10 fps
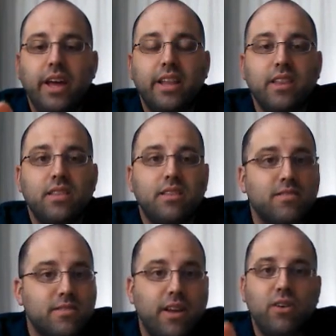and the
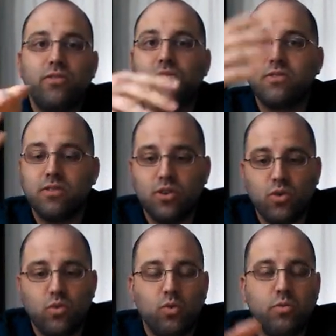cells
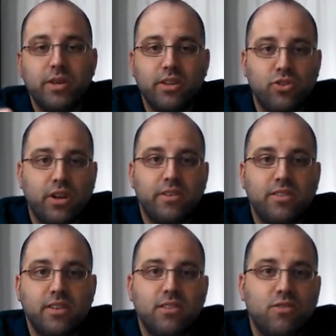will be
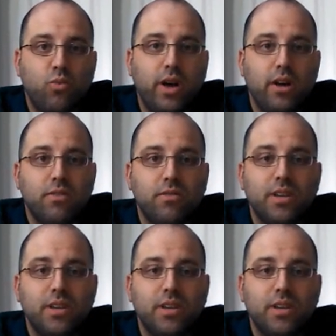adjusted as well.